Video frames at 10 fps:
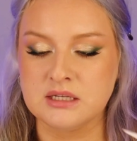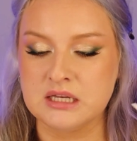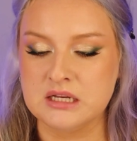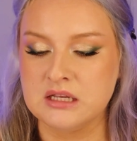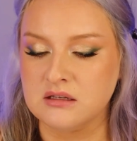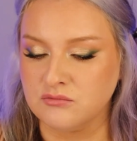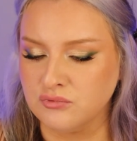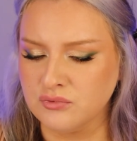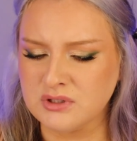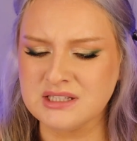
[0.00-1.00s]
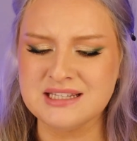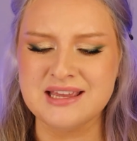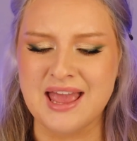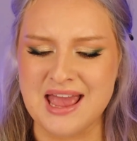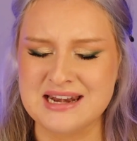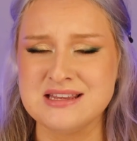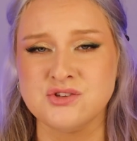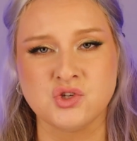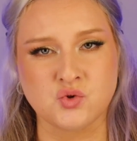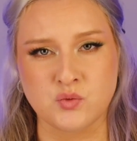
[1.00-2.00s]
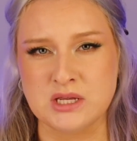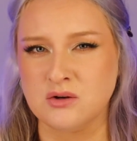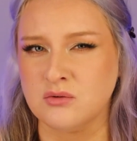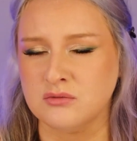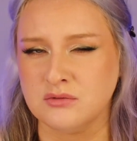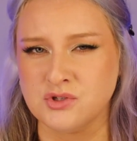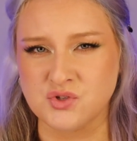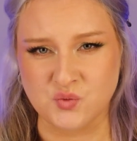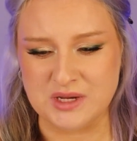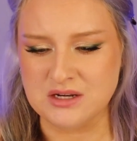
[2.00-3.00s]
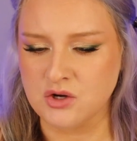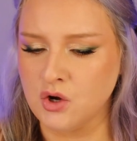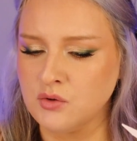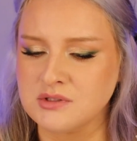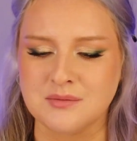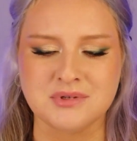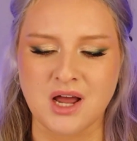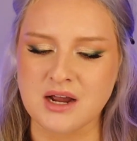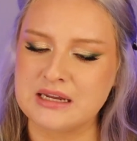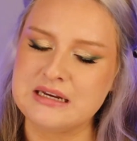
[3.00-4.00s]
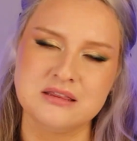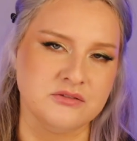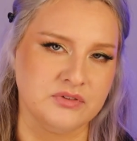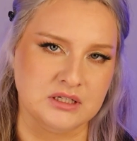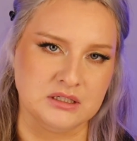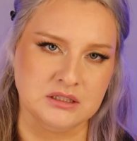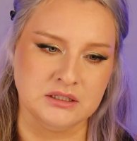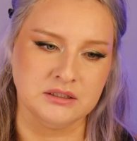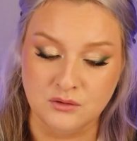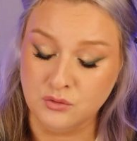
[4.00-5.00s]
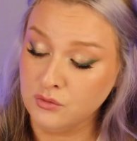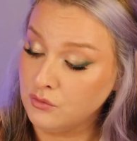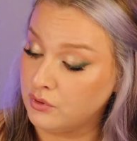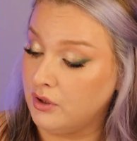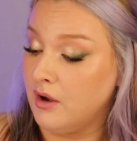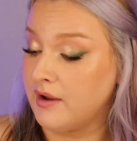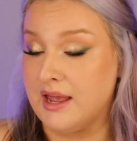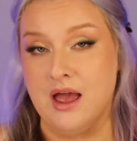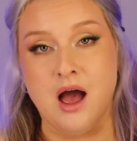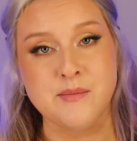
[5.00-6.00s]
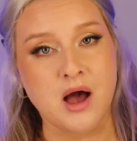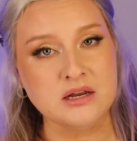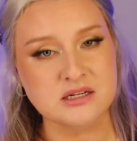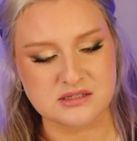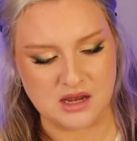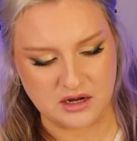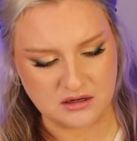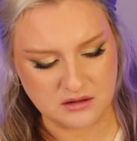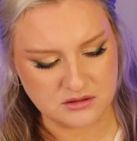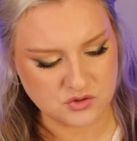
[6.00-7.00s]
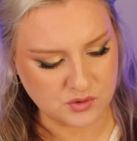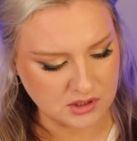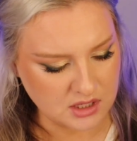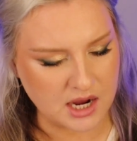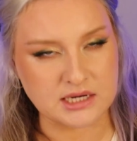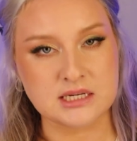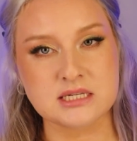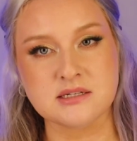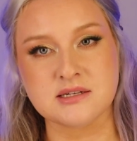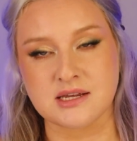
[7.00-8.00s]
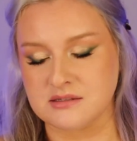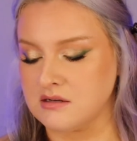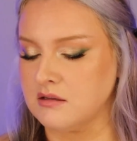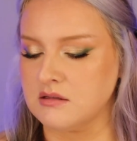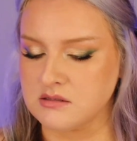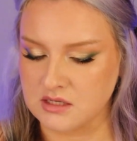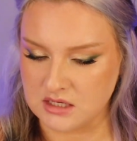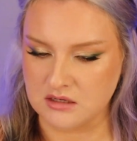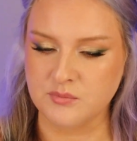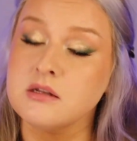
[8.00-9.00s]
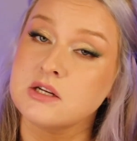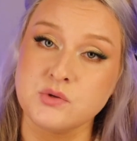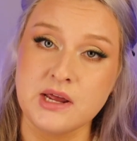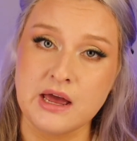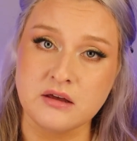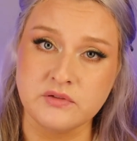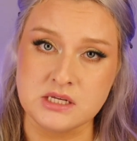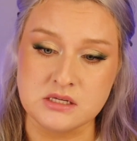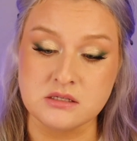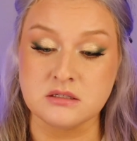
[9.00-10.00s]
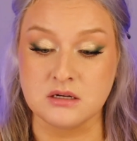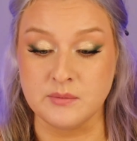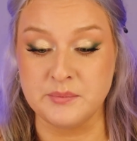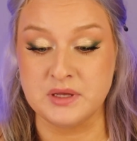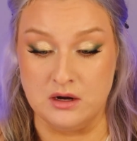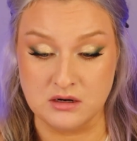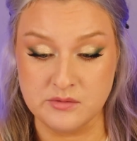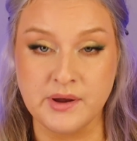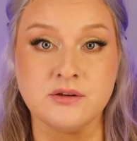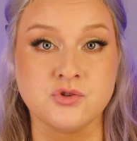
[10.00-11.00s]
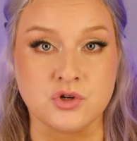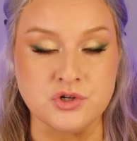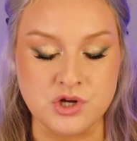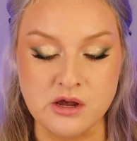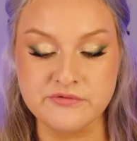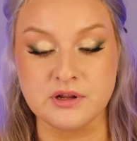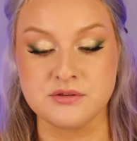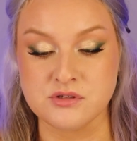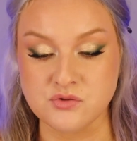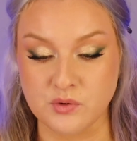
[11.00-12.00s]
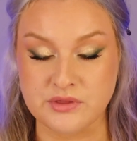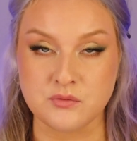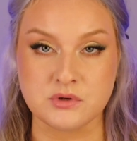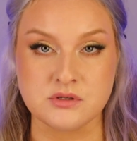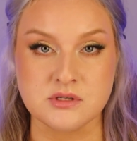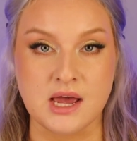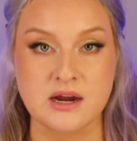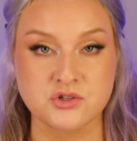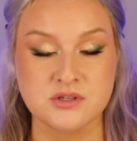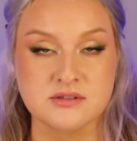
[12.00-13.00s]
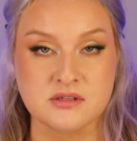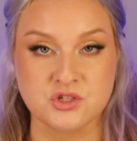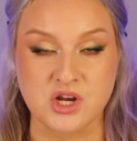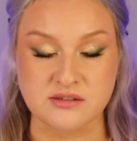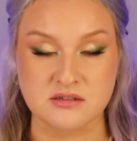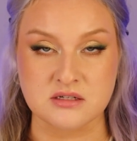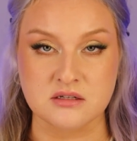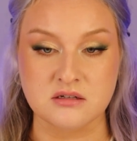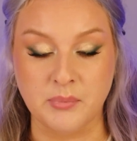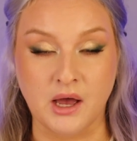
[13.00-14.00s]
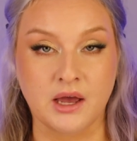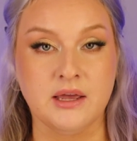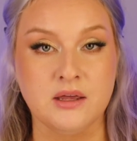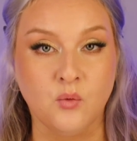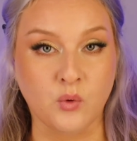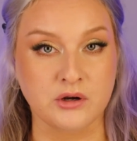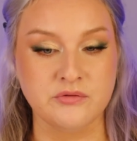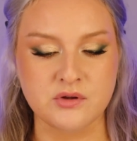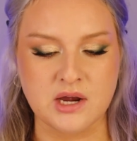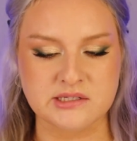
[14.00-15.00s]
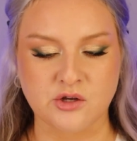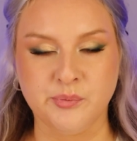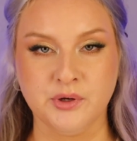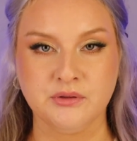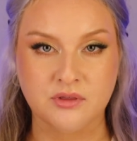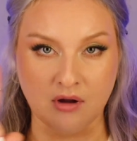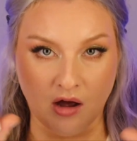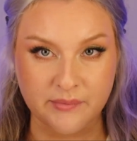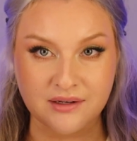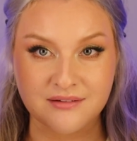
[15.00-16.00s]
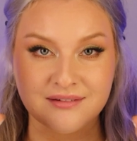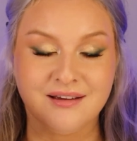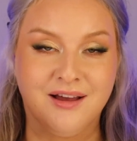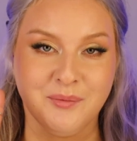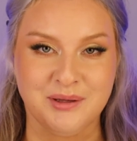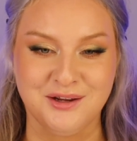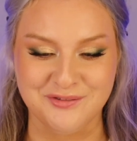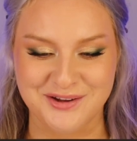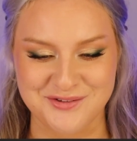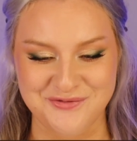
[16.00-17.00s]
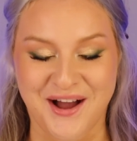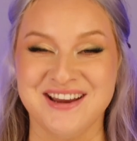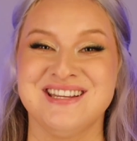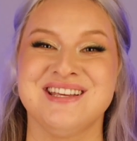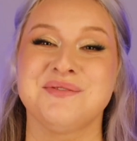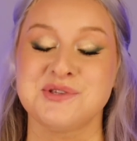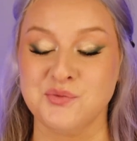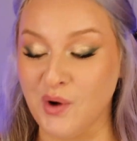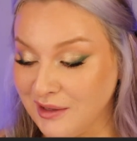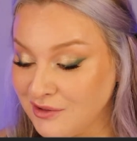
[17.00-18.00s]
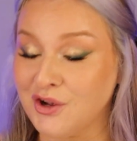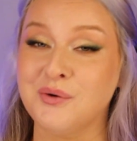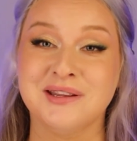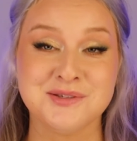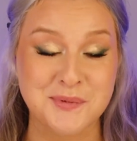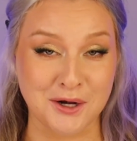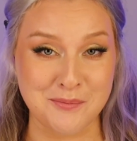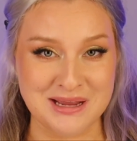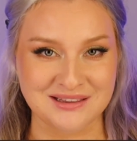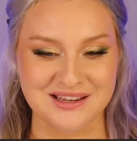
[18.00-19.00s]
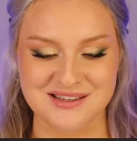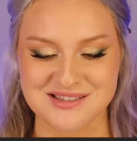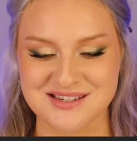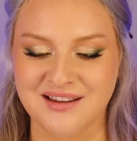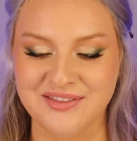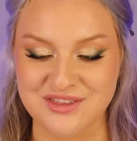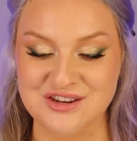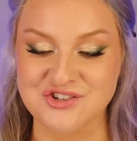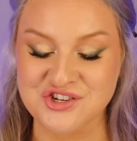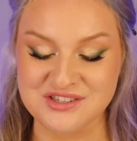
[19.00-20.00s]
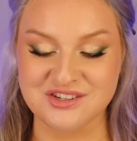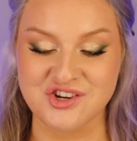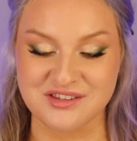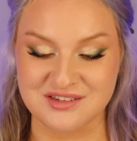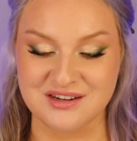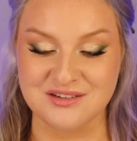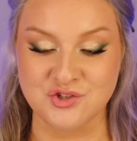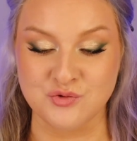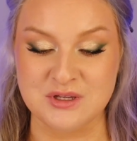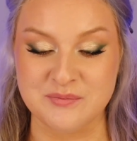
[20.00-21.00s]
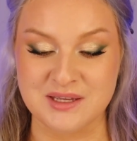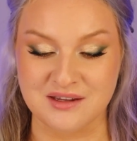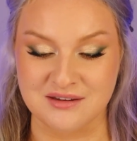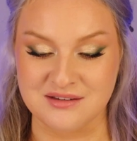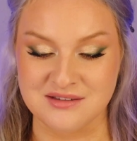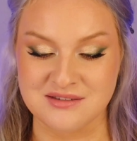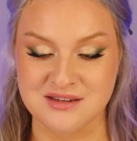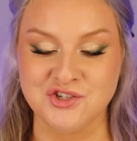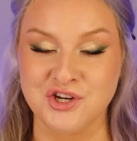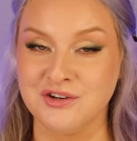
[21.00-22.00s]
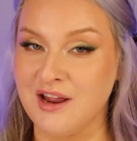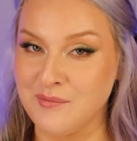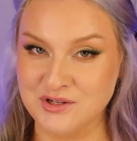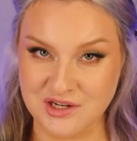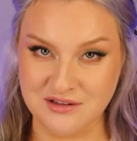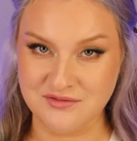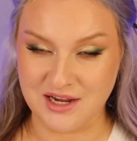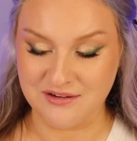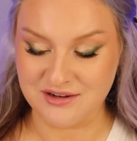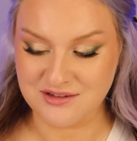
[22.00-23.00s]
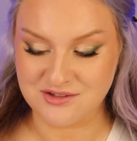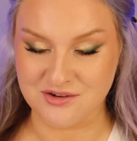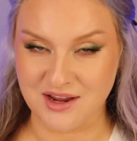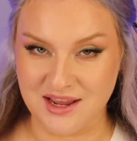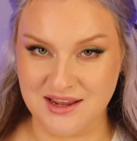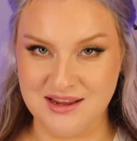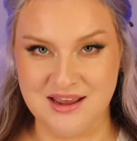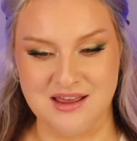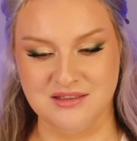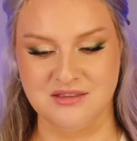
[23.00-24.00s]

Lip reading: getting really any sweet notes. I'm not getting the vanilla. Ooh, okay, I'm undecided on this one. I need to test it on the skin. The next one I have is Dama Bianca by Xerjoff. Now this is one that was actually suggested by one of you guys. I'll put the comment up here if I can find it. It was a while ago and it's been on my list. I think she suggested it to me because she heard how much I loved iris, okay? And